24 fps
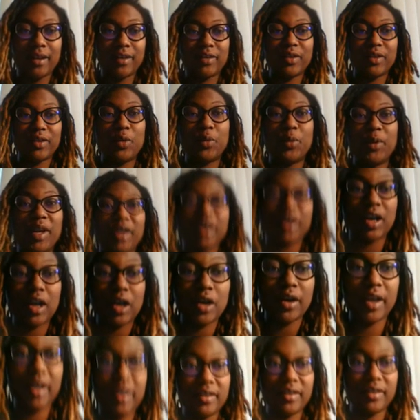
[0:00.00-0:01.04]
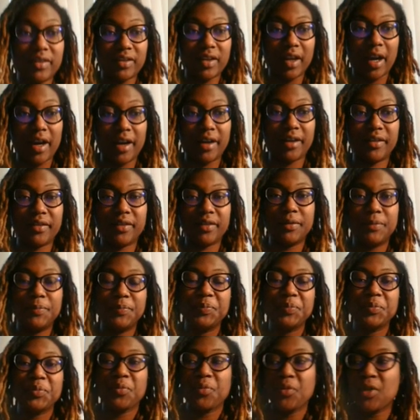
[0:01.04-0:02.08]
So we are going to start
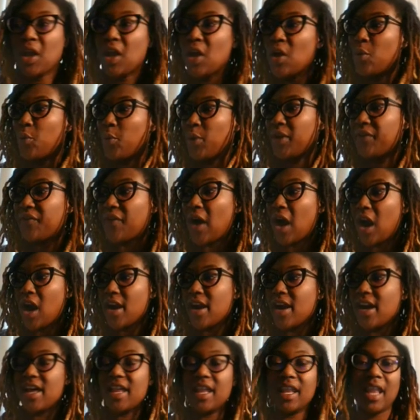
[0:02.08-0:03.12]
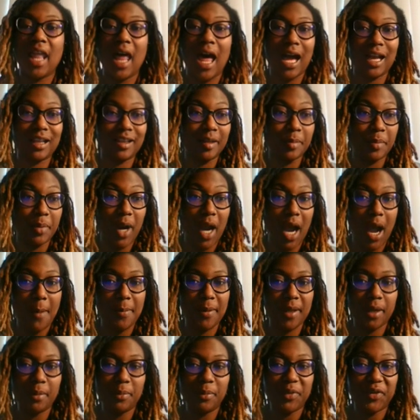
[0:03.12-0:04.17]
with our Unlock the
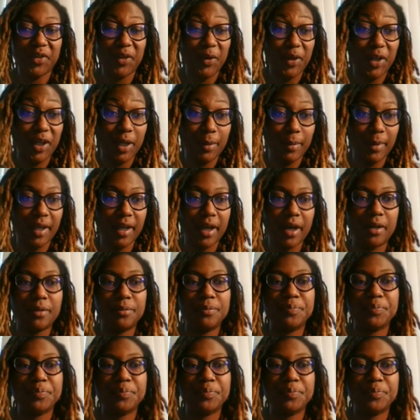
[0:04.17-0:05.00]
Problem. So here we go.